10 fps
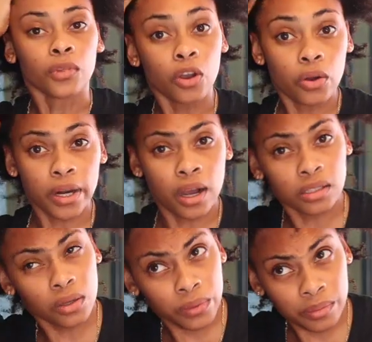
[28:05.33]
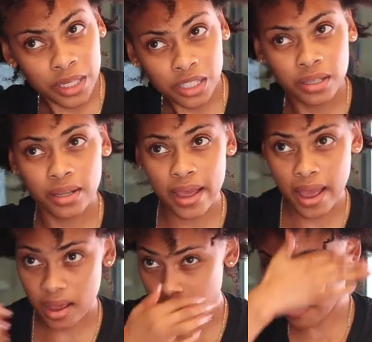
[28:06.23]
Oh, and I also want to mention
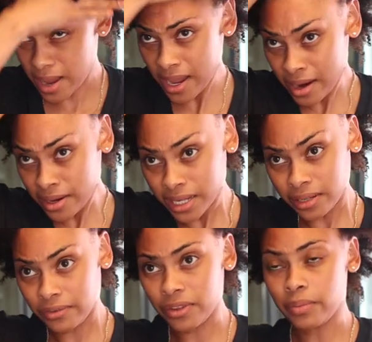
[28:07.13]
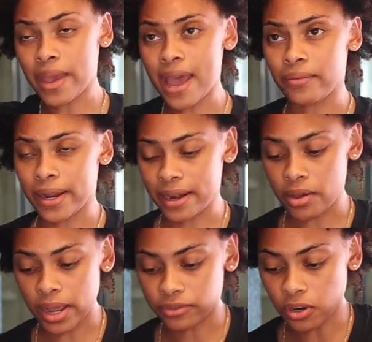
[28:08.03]
that my hair doesn't feel bad right
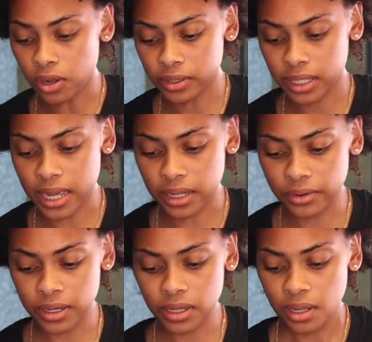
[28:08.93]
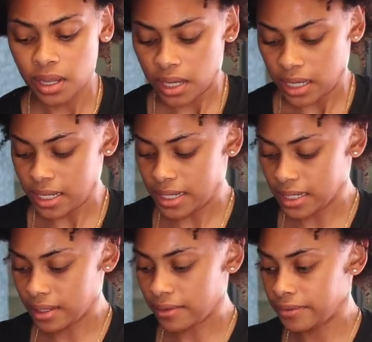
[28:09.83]
now. After all of the coloring, it
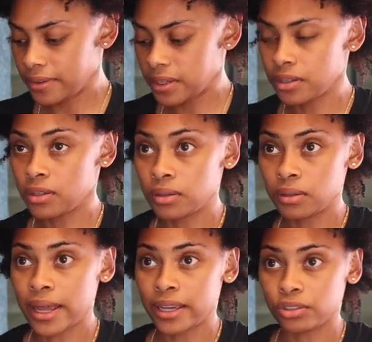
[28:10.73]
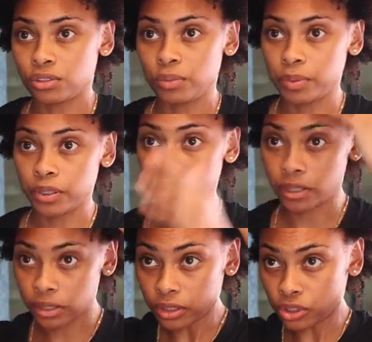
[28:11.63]
doesn't feel like
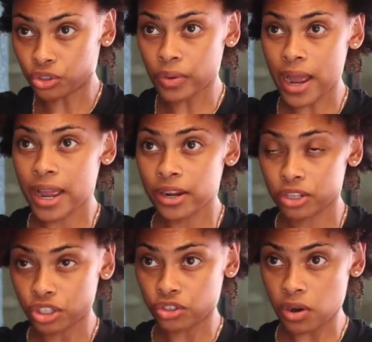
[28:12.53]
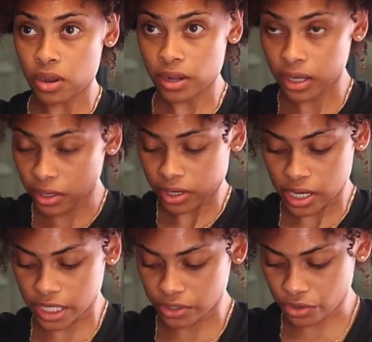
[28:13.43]
super dry or strong or
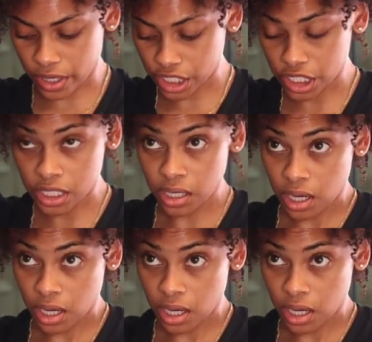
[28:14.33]
crunchy.